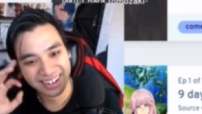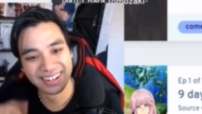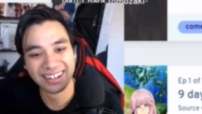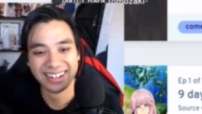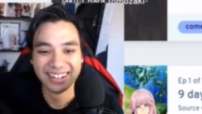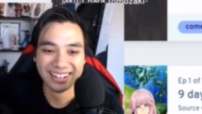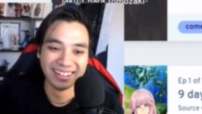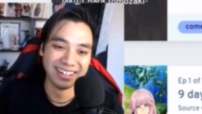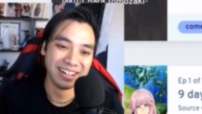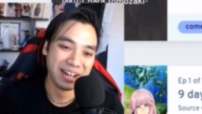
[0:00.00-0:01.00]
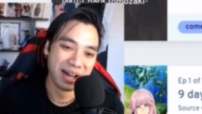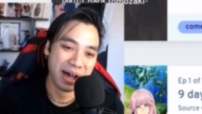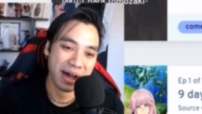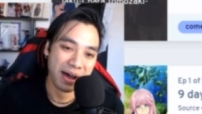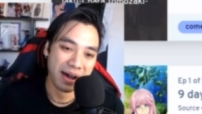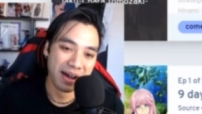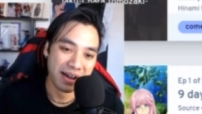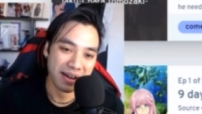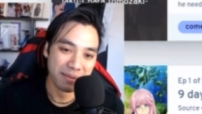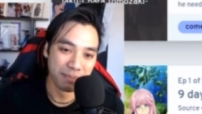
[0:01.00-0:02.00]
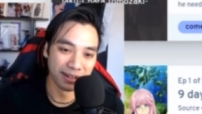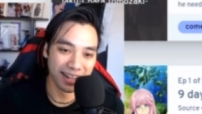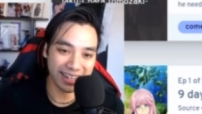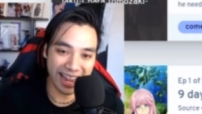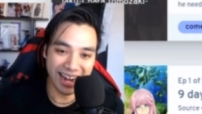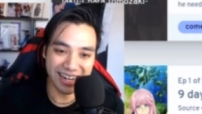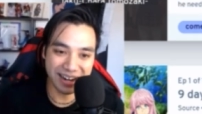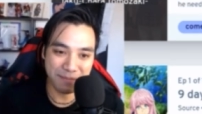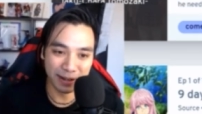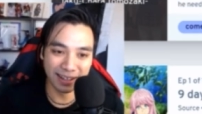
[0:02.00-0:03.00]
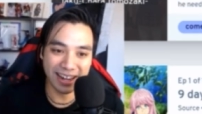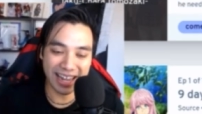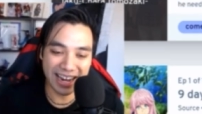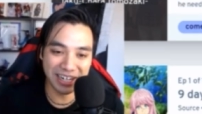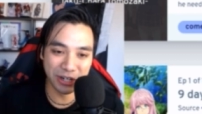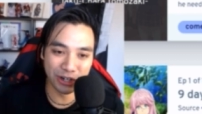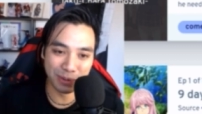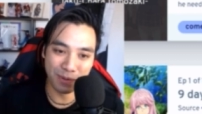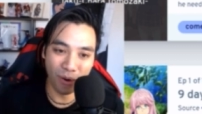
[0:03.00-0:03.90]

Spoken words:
But like any noob,